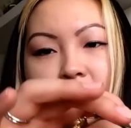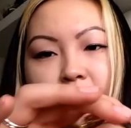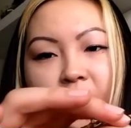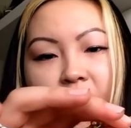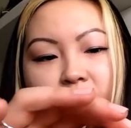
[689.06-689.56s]

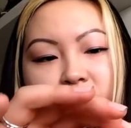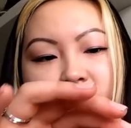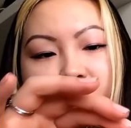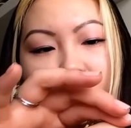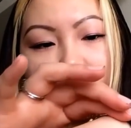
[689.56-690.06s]

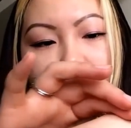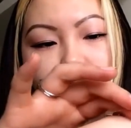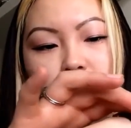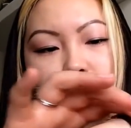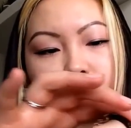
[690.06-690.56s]
but
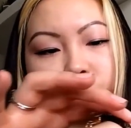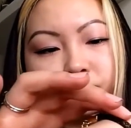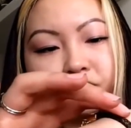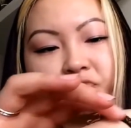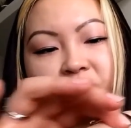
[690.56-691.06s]
um,
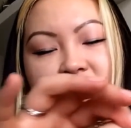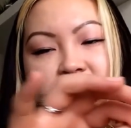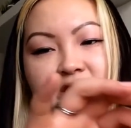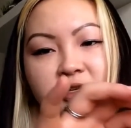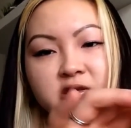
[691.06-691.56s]
this
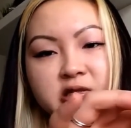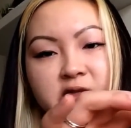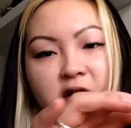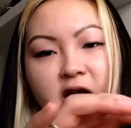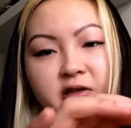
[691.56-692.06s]
doesn't
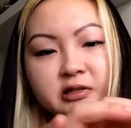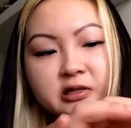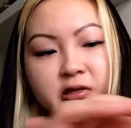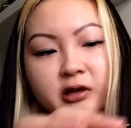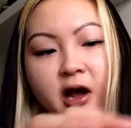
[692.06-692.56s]
slide as
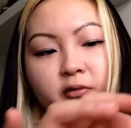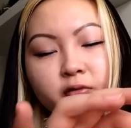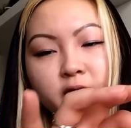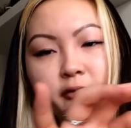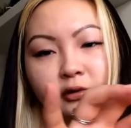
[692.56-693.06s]
easily. I
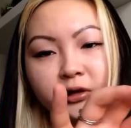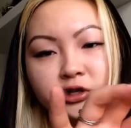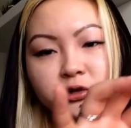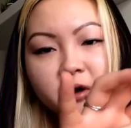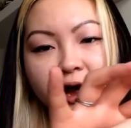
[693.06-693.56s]
really, really
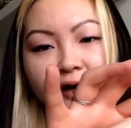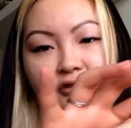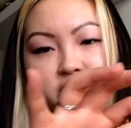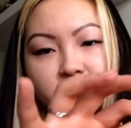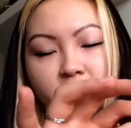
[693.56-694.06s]
do have
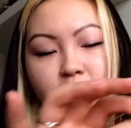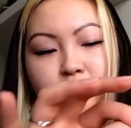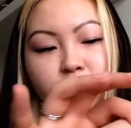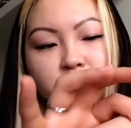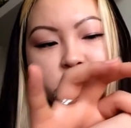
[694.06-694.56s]
to like
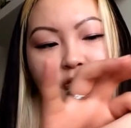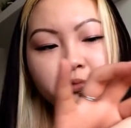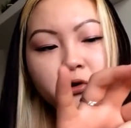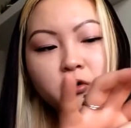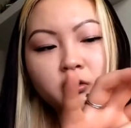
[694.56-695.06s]
push and
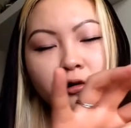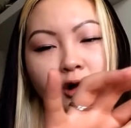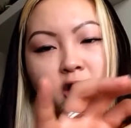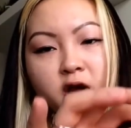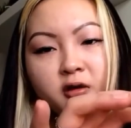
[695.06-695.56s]
pull
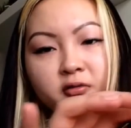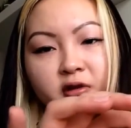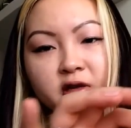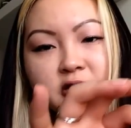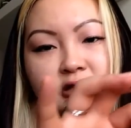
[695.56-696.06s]

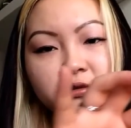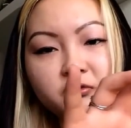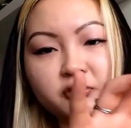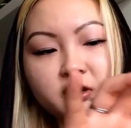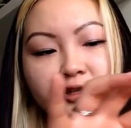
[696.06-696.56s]
this
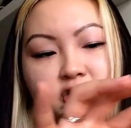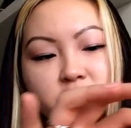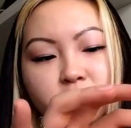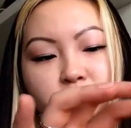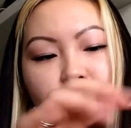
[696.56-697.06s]
for it to
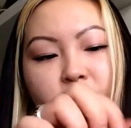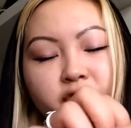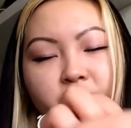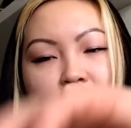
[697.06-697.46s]
move.